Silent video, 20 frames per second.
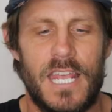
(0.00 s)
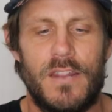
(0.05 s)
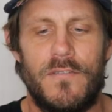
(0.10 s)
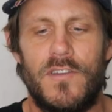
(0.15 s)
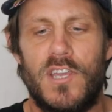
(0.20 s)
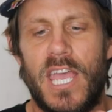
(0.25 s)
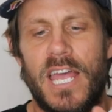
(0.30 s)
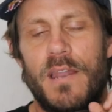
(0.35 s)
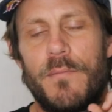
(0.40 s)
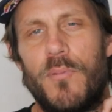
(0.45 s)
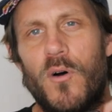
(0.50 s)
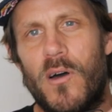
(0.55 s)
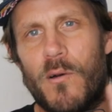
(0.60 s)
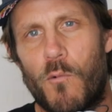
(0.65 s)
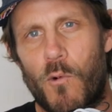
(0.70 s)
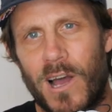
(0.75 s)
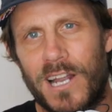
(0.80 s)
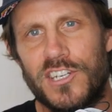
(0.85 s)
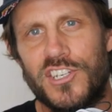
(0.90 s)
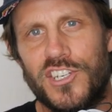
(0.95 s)
and if you're going to buy
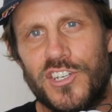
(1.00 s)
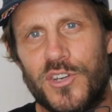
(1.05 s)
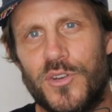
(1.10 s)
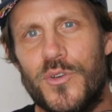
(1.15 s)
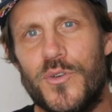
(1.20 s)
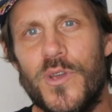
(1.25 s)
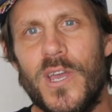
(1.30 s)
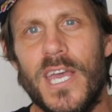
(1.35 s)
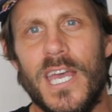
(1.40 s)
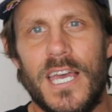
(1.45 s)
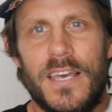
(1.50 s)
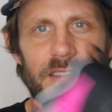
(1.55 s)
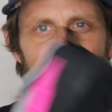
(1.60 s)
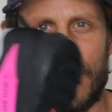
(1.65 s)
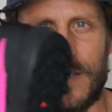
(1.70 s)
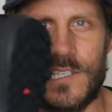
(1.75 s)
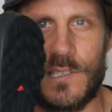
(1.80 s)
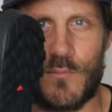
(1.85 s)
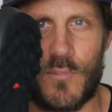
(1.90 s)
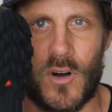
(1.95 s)
one shoe,
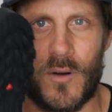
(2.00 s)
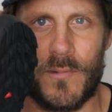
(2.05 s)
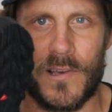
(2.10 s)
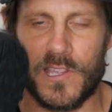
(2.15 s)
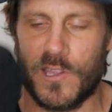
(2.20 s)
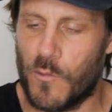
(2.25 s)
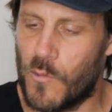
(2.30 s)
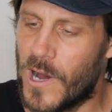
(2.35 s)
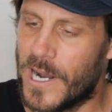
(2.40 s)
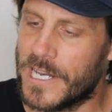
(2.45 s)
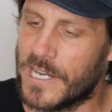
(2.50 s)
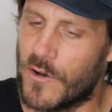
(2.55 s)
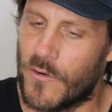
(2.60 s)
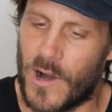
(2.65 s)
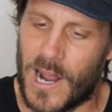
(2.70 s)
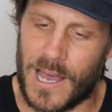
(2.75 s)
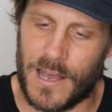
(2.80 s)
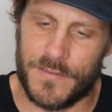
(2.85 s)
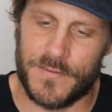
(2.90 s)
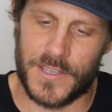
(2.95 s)
this is probably the one
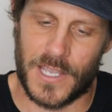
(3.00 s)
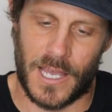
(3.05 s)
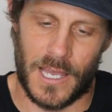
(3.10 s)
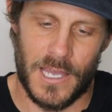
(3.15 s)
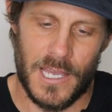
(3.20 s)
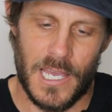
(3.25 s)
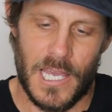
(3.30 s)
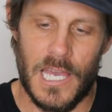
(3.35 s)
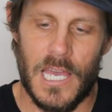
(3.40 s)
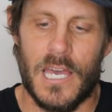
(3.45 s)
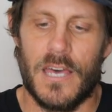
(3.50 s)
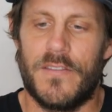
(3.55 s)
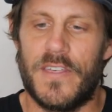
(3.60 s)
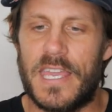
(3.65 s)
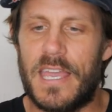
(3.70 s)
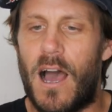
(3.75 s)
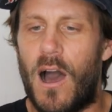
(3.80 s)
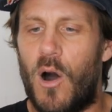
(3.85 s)
you're after. The